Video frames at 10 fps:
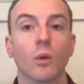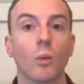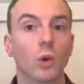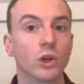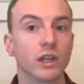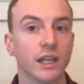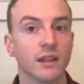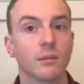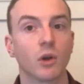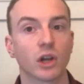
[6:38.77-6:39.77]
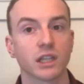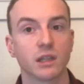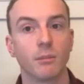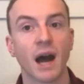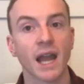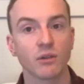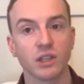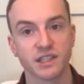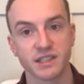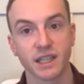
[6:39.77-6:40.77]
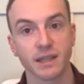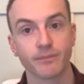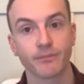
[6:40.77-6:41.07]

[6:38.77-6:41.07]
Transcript: weren't in the market to buy real estate.